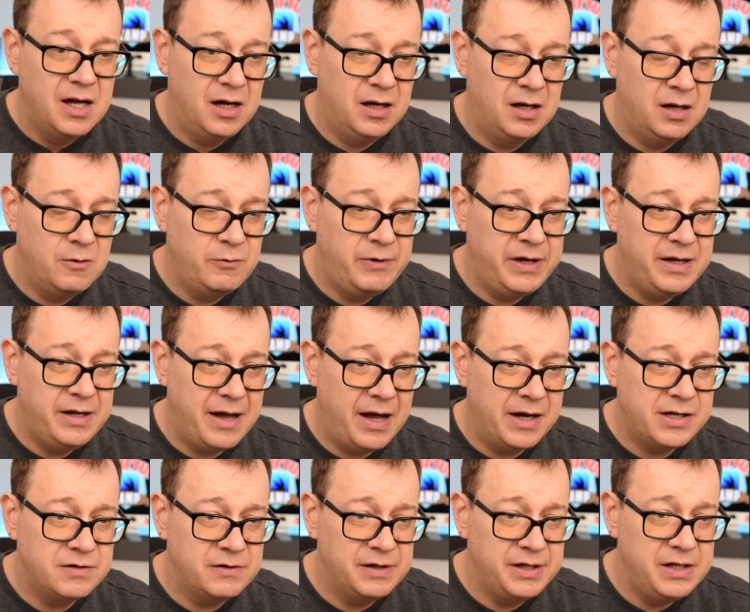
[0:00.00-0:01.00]
uh, we
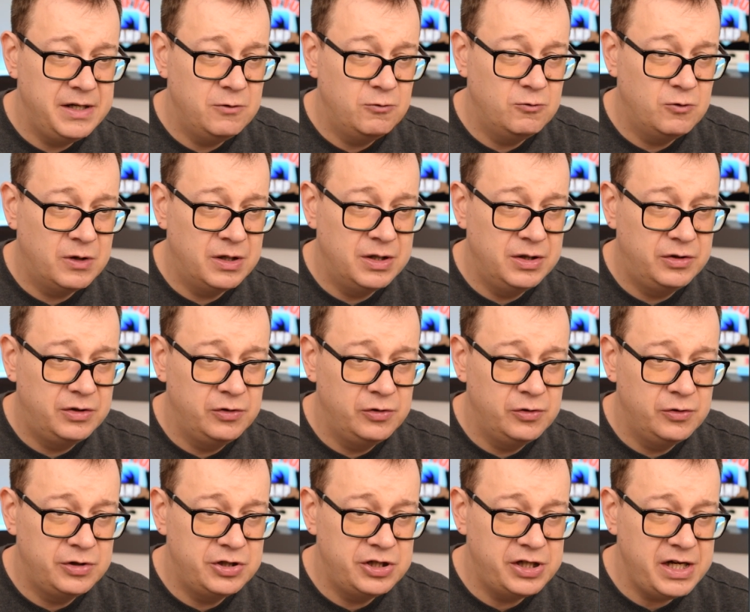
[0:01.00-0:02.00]
actually want
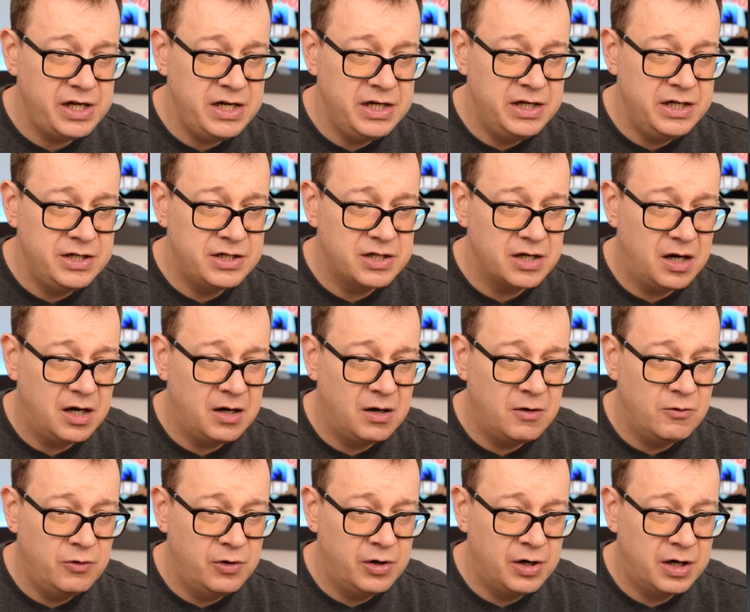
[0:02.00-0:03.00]
to change
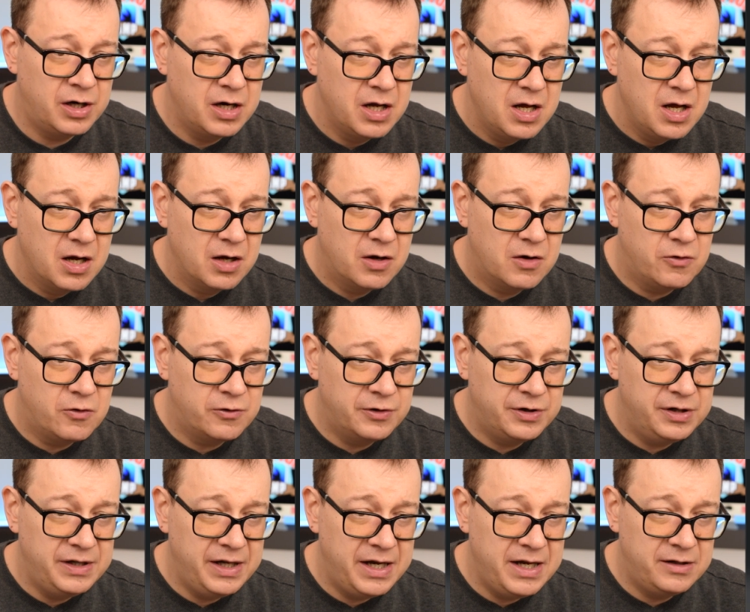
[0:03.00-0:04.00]
our
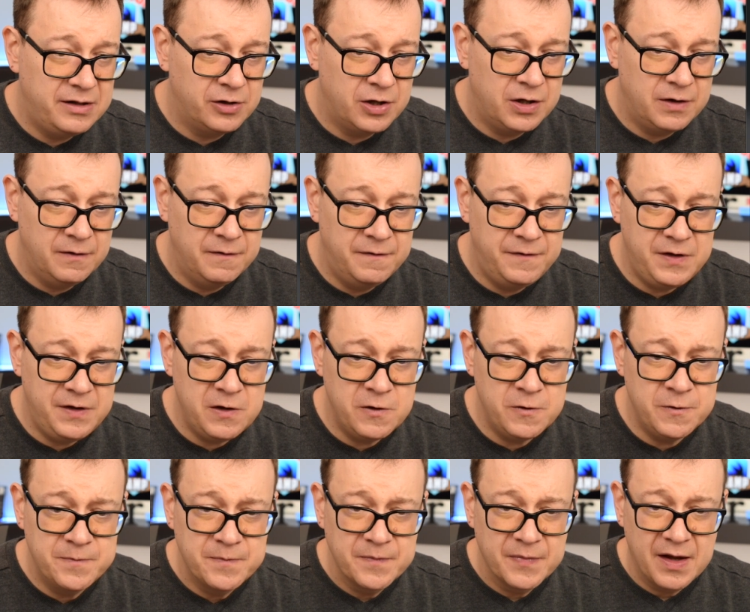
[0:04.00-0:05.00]
coordinator
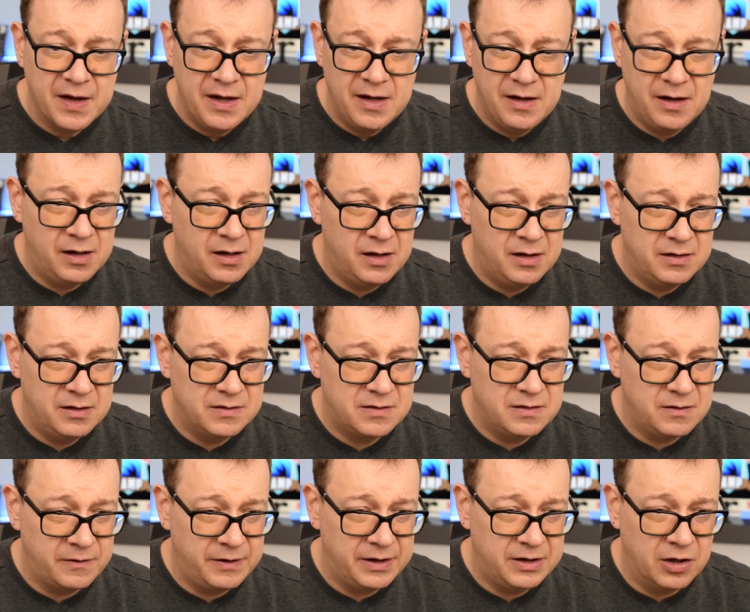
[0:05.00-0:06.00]
view, uh,
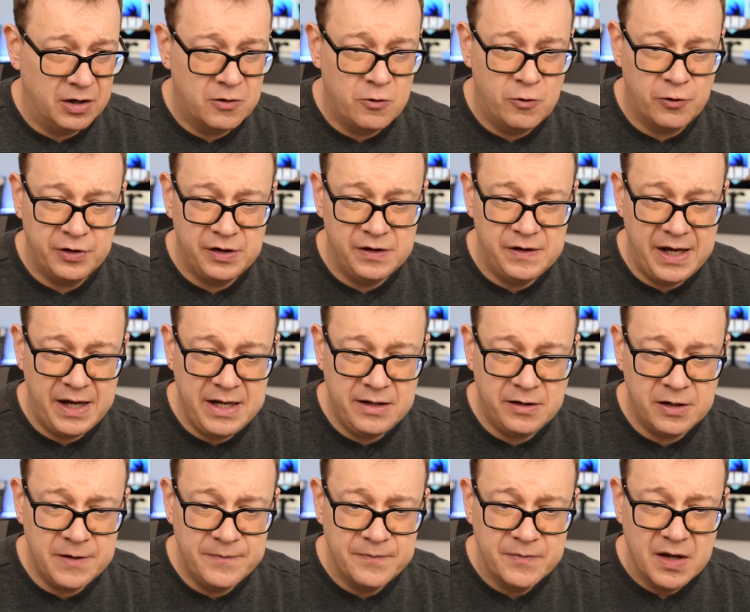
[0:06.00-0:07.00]
sorry, the
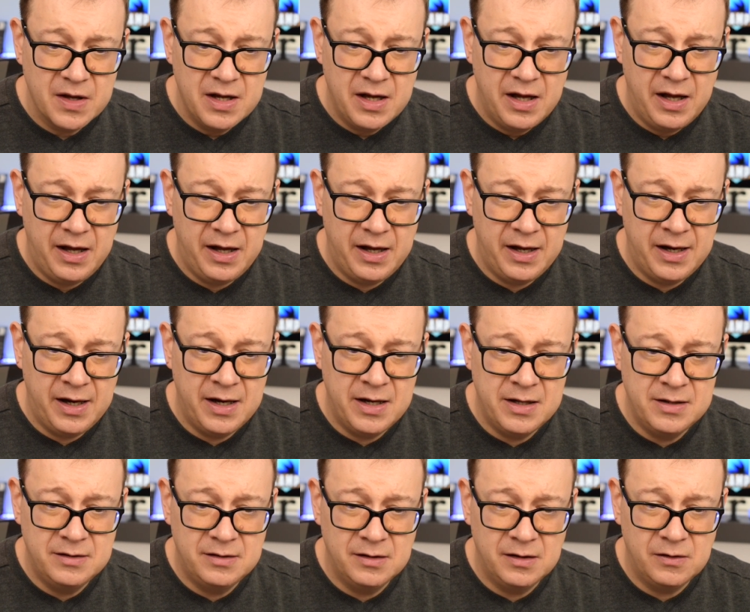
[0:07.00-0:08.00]
coordinator.
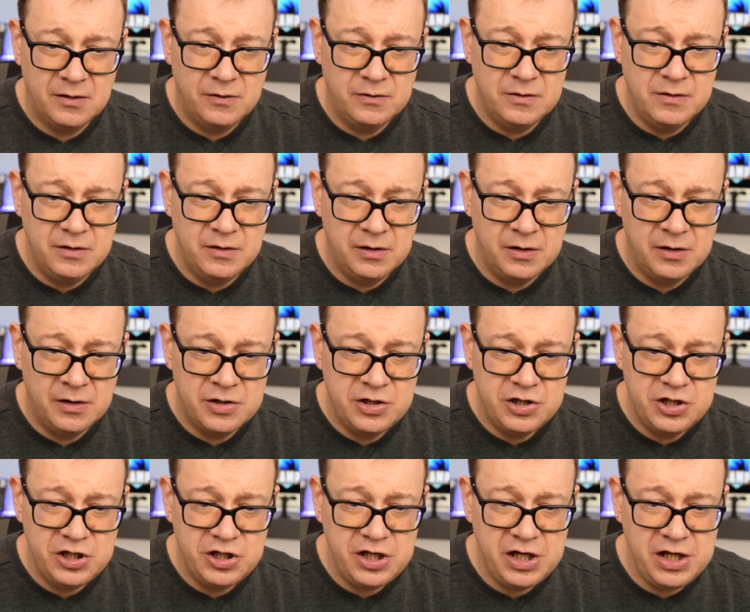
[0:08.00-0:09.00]
And on the
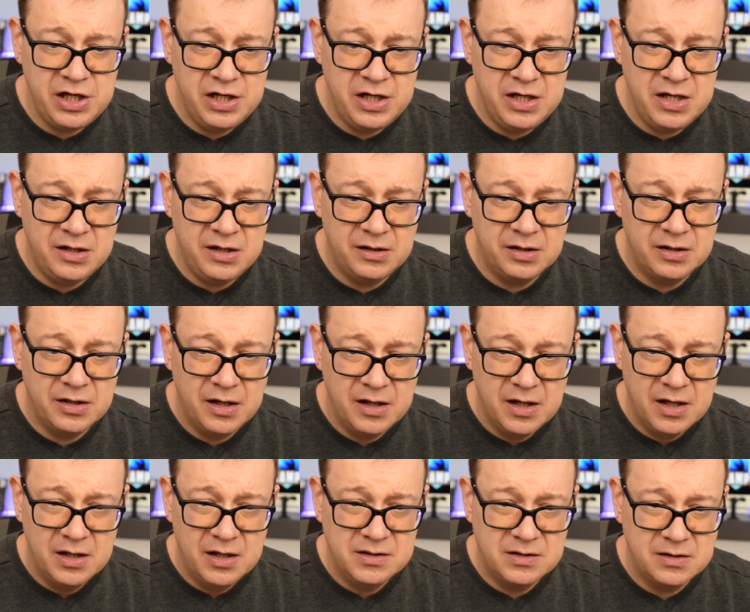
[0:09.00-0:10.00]
sheet,
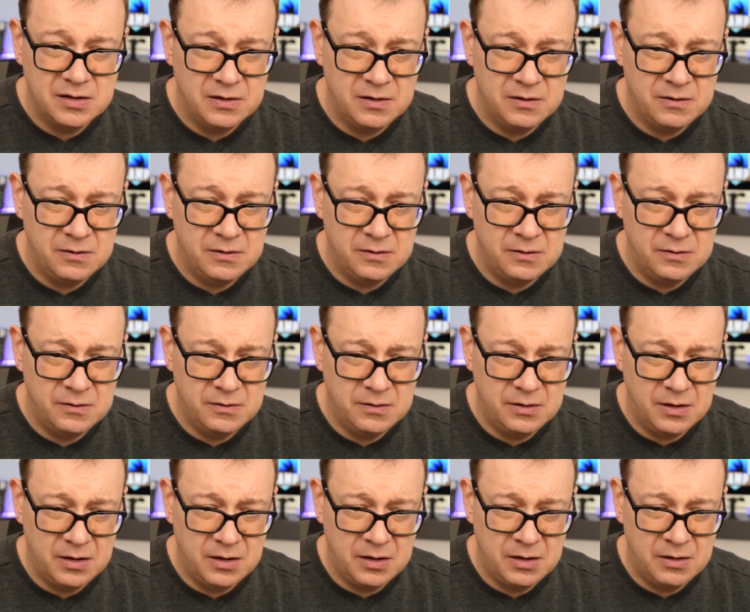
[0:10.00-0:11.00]
so
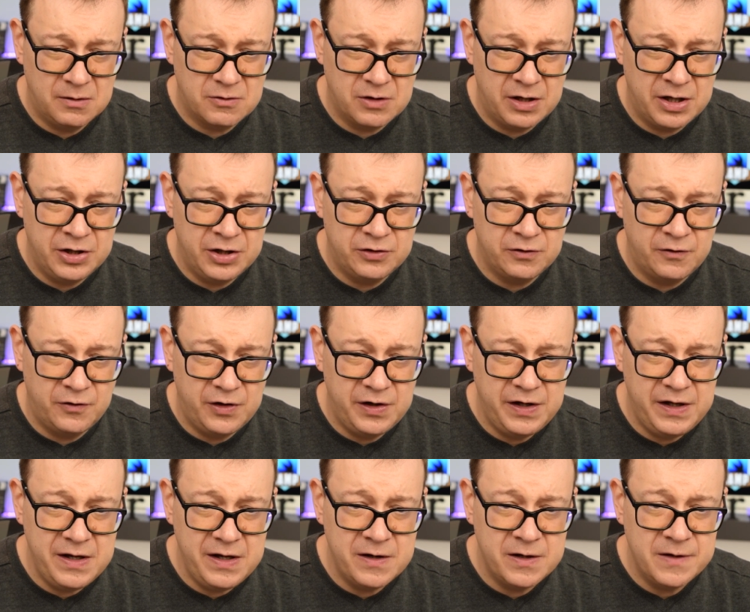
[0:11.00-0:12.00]
uh, right over
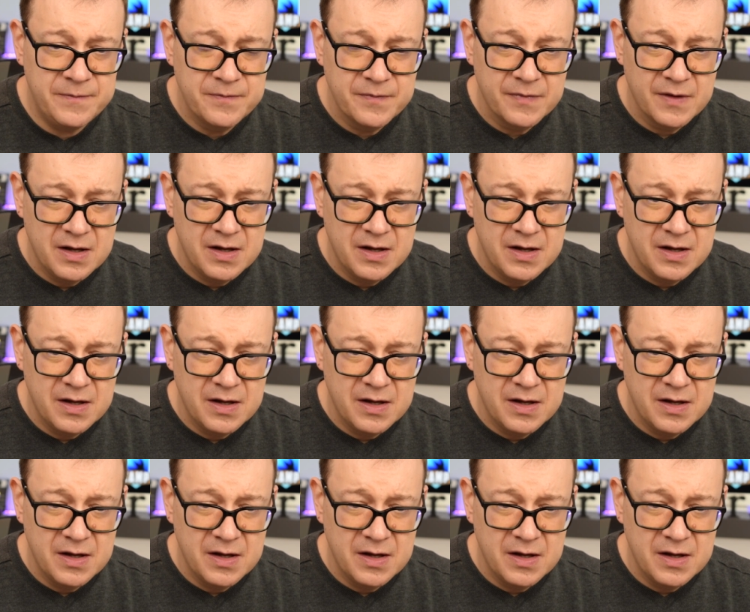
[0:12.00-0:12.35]
here